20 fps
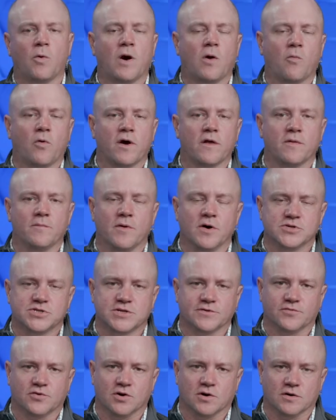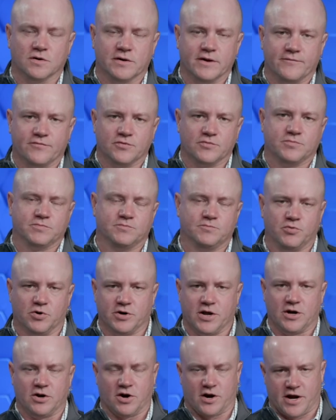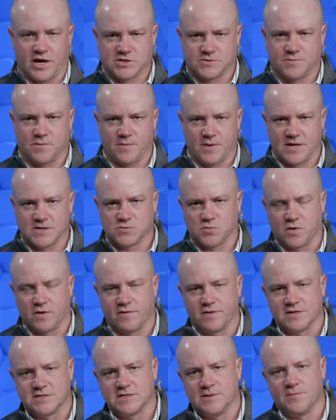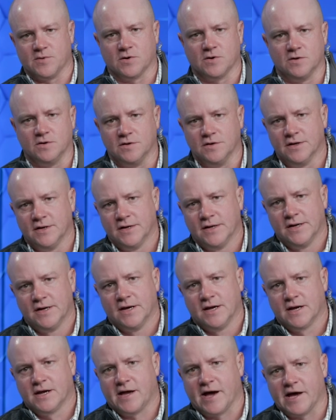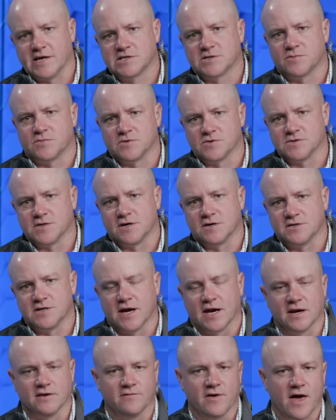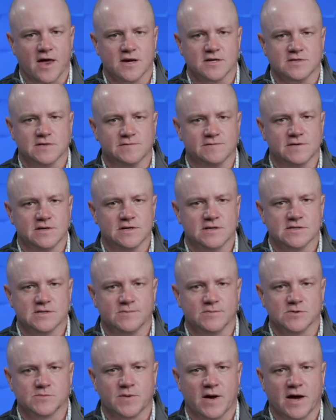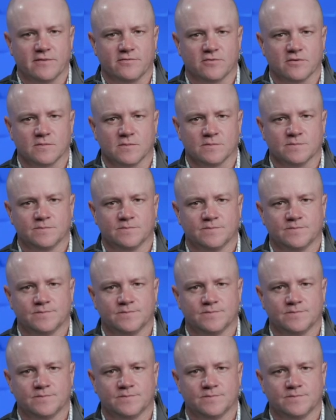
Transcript: And where, where are the most of your, if you broke down your customer base, what are the typical customers that are taking advantage of the Zembles platform?